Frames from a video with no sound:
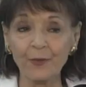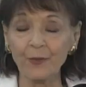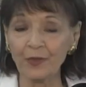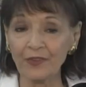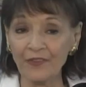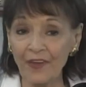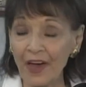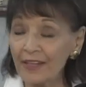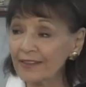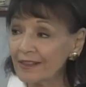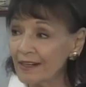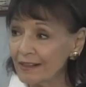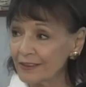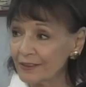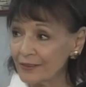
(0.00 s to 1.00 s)
will not
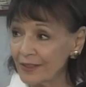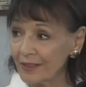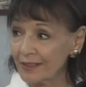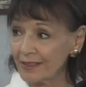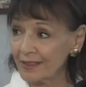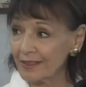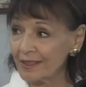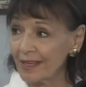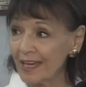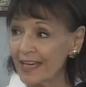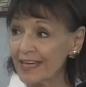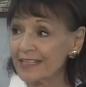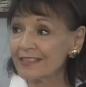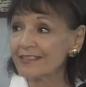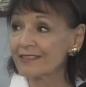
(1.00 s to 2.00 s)
contract the
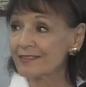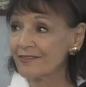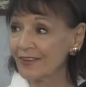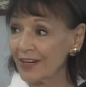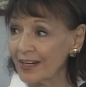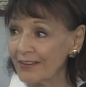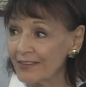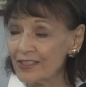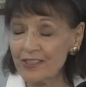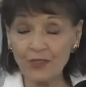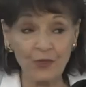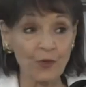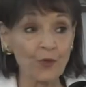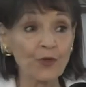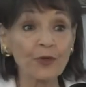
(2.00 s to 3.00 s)
AIDS virus
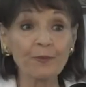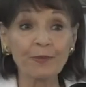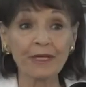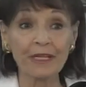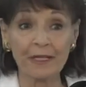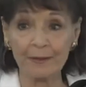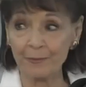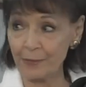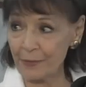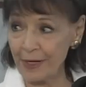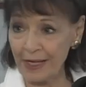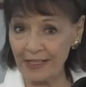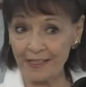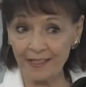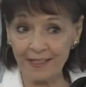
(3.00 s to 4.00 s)
nor become
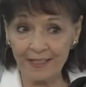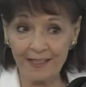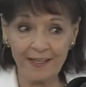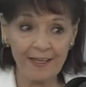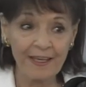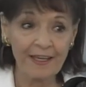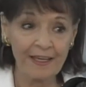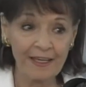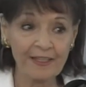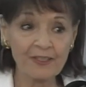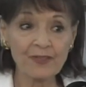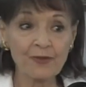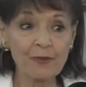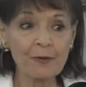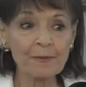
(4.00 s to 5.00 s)
pregnant, is
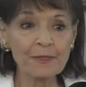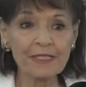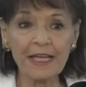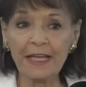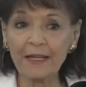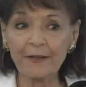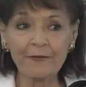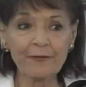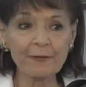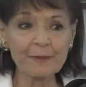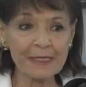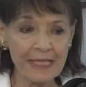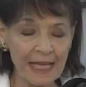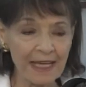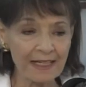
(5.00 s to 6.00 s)
through abstaining from sex.